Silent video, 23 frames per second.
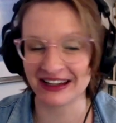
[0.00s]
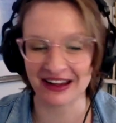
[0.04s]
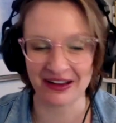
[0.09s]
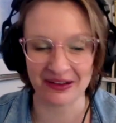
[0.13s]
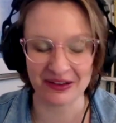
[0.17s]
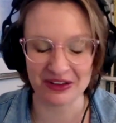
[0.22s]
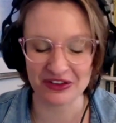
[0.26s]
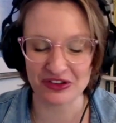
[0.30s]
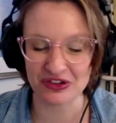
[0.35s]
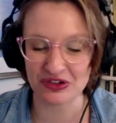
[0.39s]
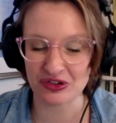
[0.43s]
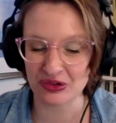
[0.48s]

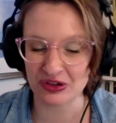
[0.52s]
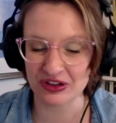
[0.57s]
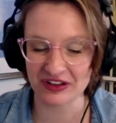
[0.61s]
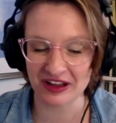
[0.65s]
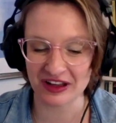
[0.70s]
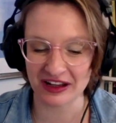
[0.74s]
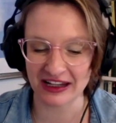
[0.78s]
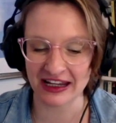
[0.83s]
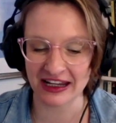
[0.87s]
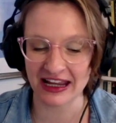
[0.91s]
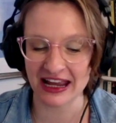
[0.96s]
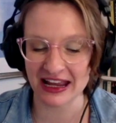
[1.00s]

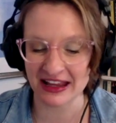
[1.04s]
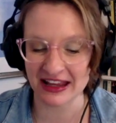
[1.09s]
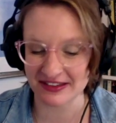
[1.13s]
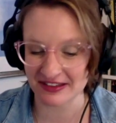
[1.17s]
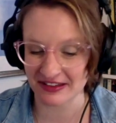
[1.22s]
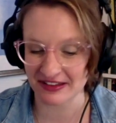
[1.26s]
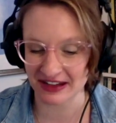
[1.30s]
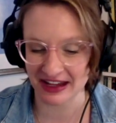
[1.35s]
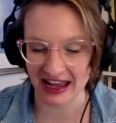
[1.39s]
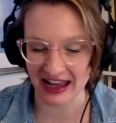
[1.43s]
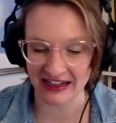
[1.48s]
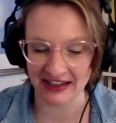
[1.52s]
storytelling
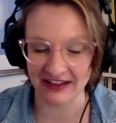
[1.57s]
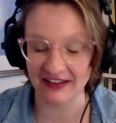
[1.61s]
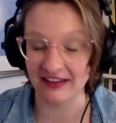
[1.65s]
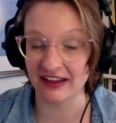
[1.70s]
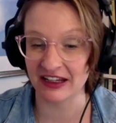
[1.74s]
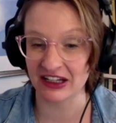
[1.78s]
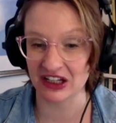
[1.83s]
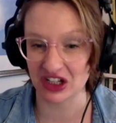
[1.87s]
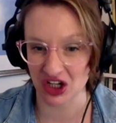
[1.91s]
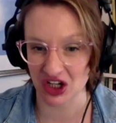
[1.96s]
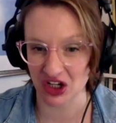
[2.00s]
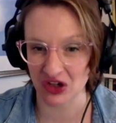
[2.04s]
isn't
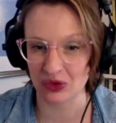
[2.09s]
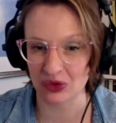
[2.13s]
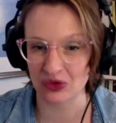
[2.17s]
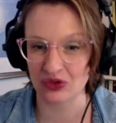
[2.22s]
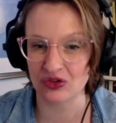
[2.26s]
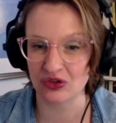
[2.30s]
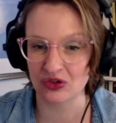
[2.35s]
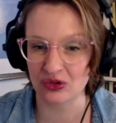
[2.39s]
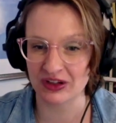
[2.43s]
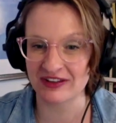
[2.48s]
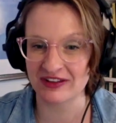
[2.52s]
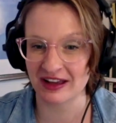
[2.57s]
anything new.
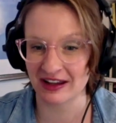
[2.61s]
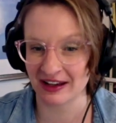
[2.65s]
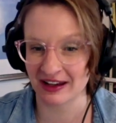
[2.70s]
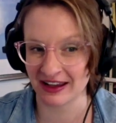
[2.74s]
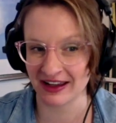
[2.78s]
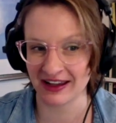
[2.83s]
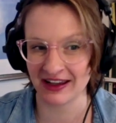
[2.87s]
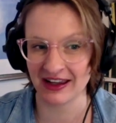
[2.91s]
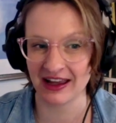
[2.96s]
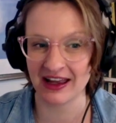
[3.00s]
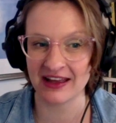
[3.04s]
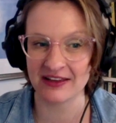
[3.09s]

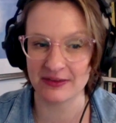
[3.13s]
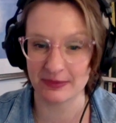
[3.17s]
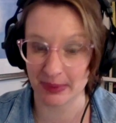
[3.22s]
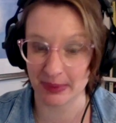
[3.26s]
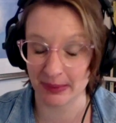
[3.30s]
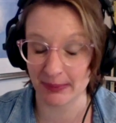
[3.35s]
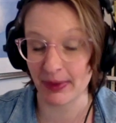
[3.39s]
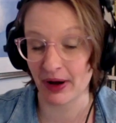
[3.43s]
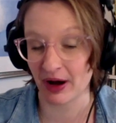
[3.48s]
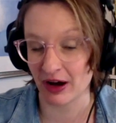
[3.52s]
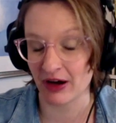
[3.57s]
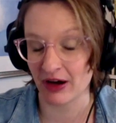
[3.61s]
Storytelling has been
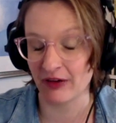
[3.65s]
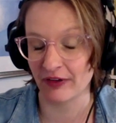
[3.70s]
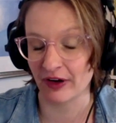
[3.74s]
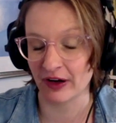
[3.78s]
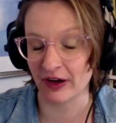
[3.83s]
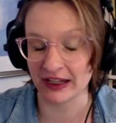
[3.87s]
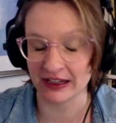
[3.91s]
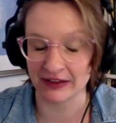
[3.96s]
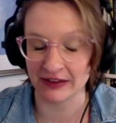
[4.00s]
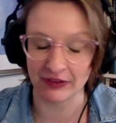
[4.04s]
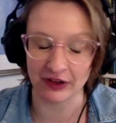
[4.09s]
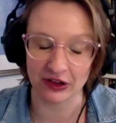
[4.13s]
part of our
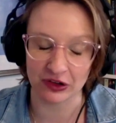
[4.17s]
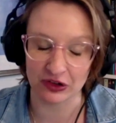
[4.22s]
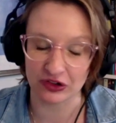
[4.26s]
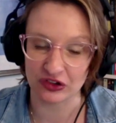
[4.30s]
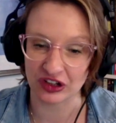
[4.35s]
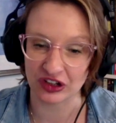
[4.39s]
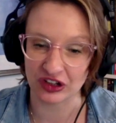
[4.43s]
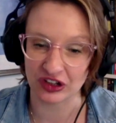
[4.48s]
evolution.